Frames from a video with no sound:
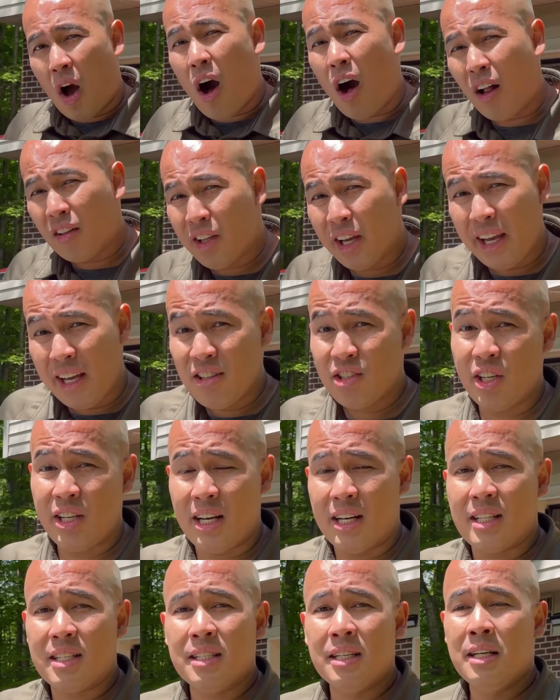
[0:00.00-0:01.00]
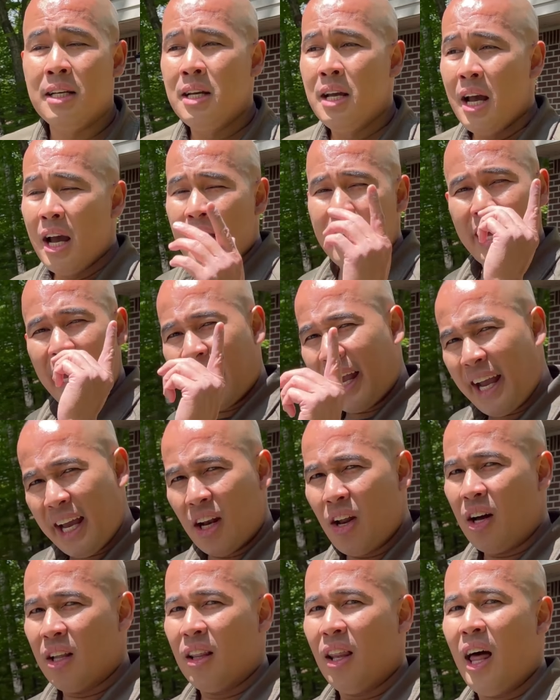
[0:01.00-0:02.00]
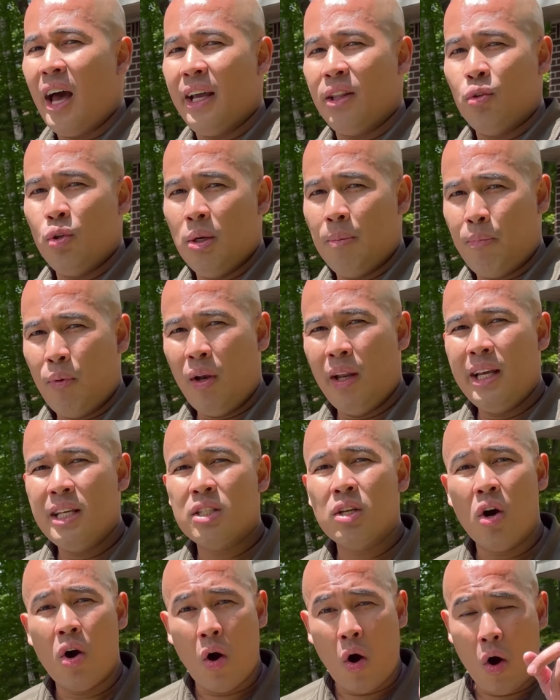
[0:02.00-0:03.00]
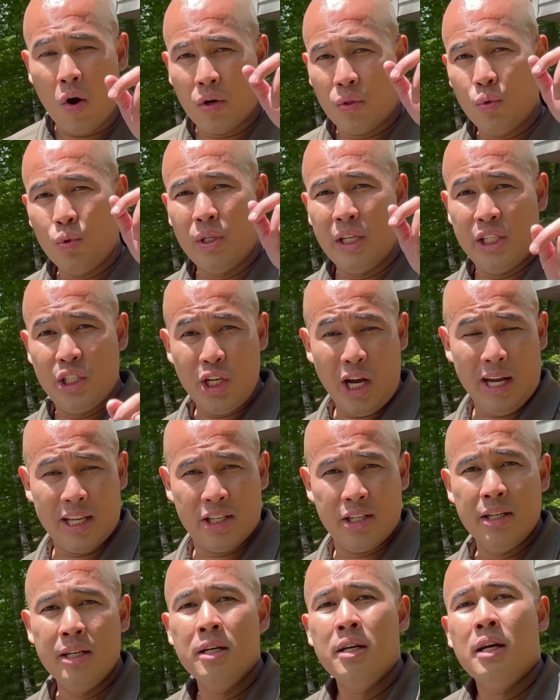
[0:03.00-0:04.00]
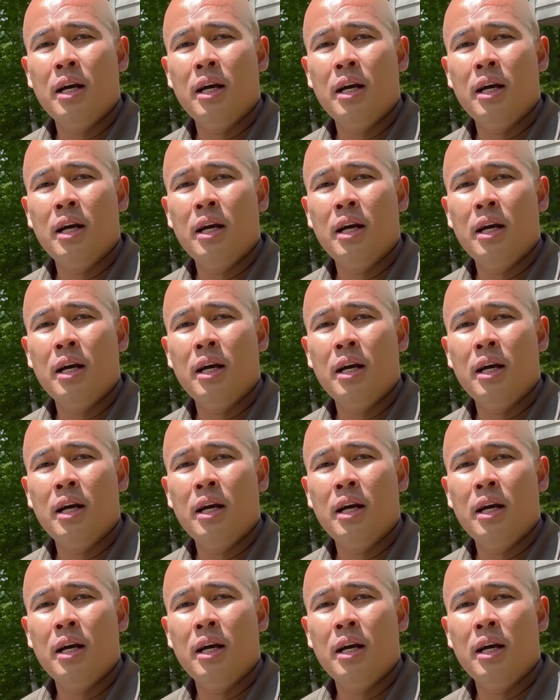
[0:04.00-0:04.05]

all the incidents, they cannot lie to the police or to the judge.